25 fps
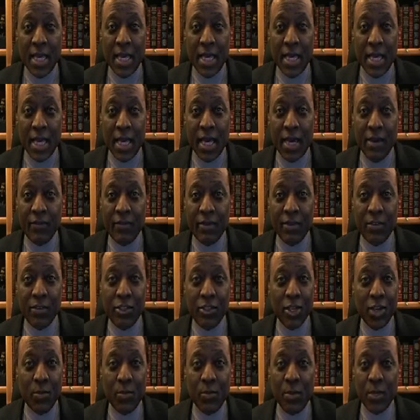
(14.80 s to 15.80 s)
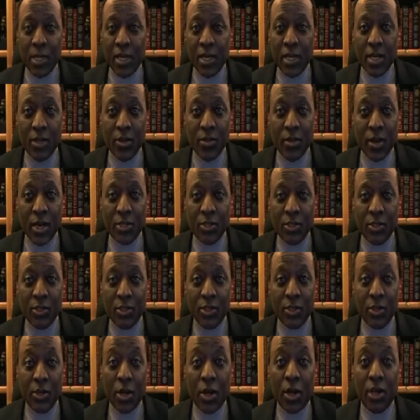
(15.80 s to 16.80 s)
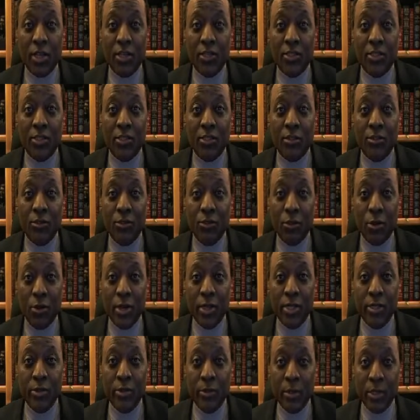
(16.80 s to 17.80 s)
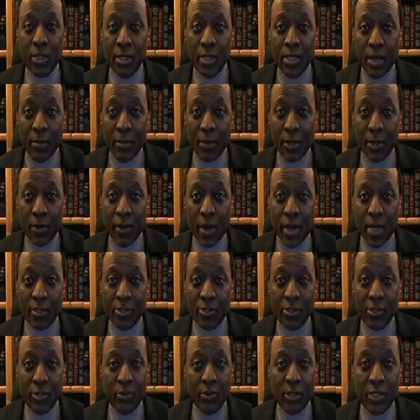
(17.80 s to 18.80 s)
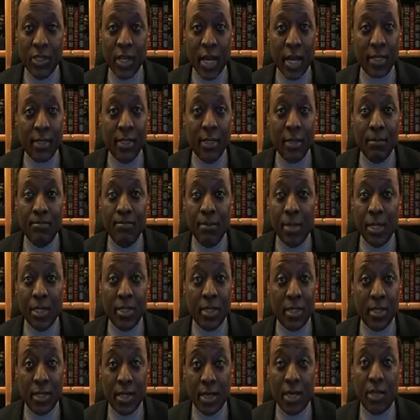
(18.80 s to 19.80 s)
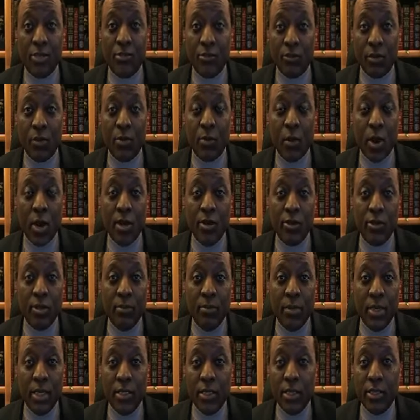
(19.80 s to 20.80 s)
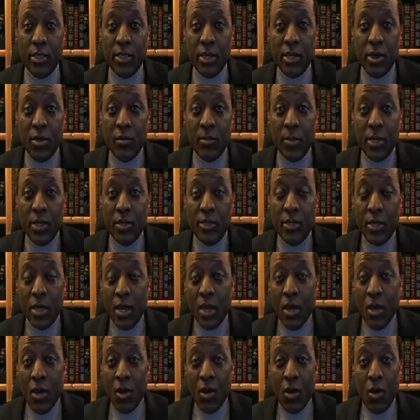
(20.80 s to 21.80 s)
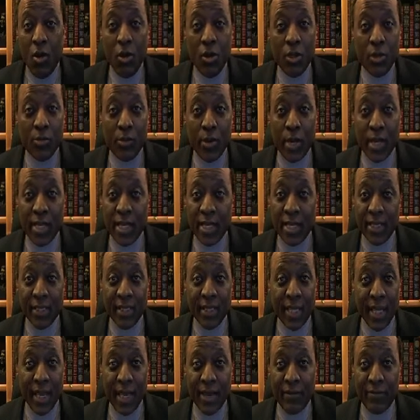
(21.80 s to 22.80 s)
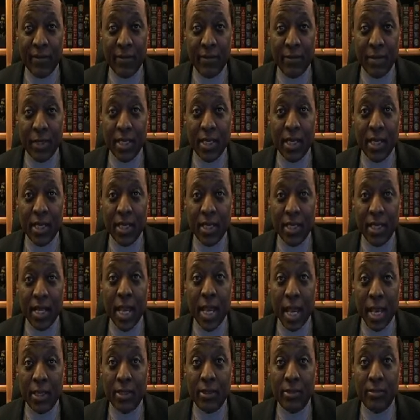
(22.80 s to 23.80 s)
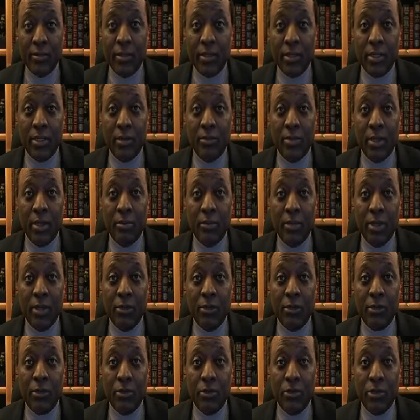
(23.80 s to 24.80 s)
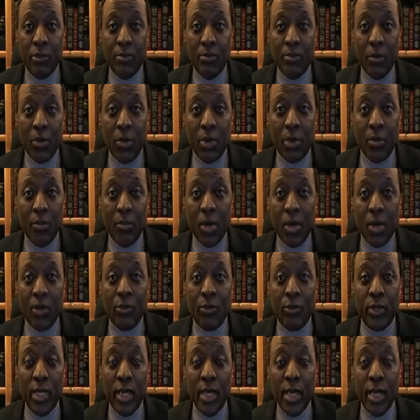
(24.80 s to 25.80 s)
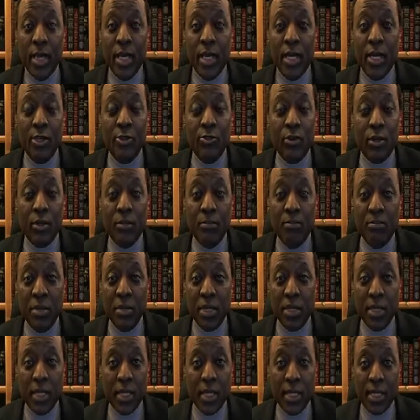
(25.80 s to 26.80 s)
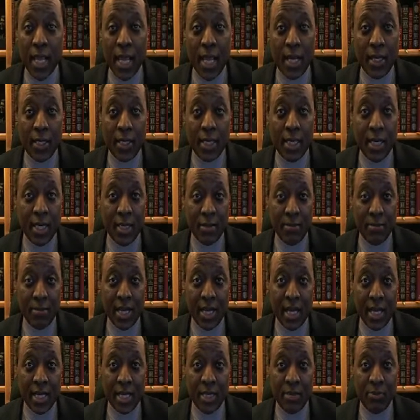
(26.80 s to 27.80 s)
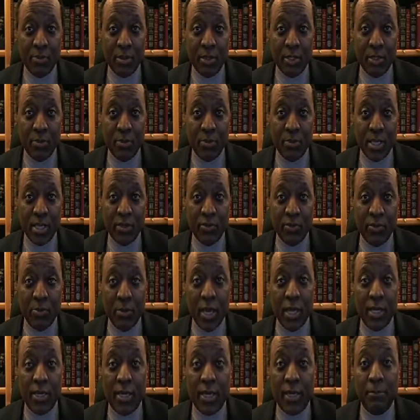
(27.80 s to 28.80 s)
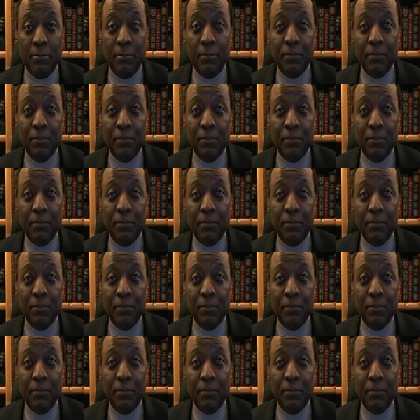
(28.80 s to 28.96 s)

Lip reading: Half the GOP congressional caucus joined with the Democrats to reject the budget cuts required to meet the GOP's already laughably inadequate commitment to support a paltry $100 billion cutback in prospective spending.